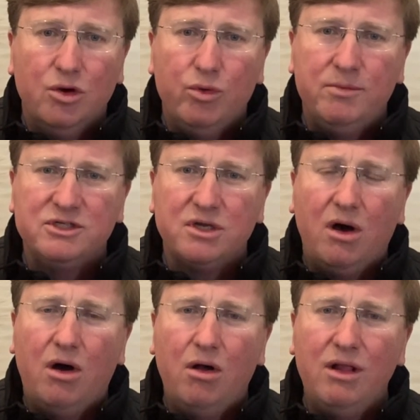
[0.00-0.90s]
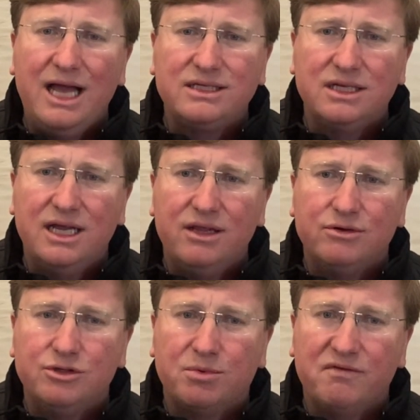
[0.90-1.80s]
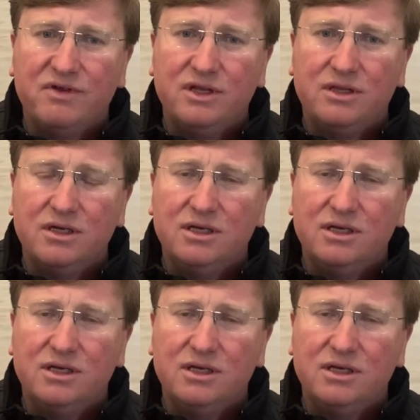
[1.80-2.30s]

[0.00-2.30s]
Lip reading: We must all act together to prevent the